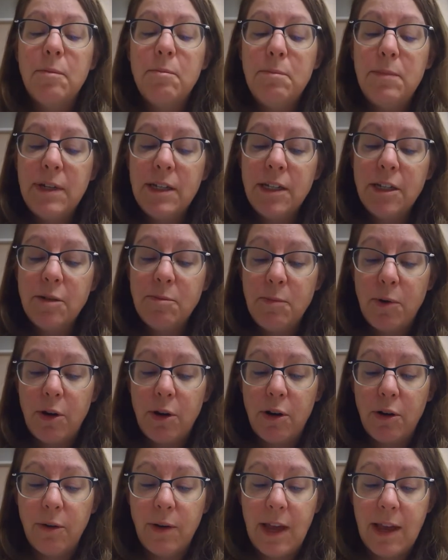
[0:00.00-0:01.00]
Mrs.
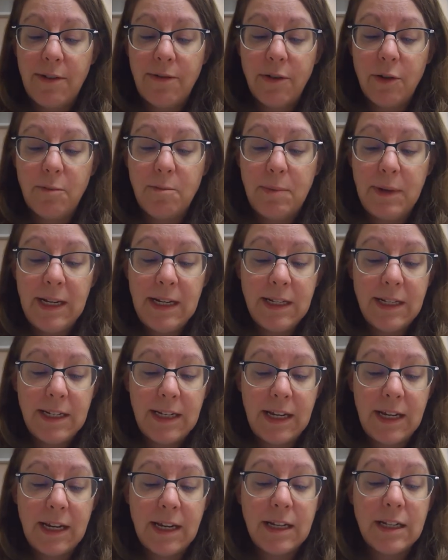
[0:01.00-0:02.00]
Murdo gave her beet
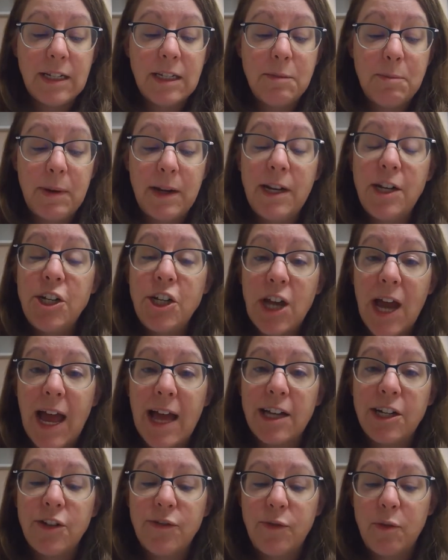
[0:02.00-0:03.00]
tea and spinach
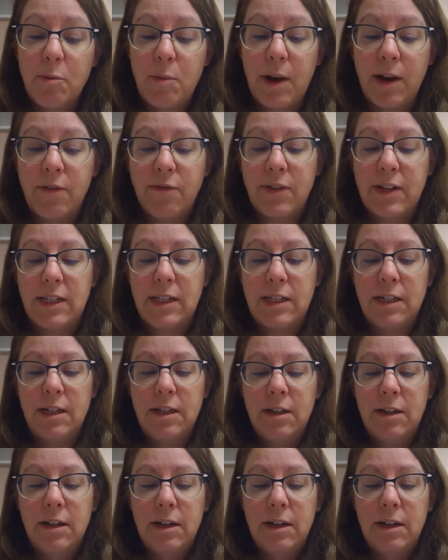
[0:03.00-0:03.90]
hash for breakfast.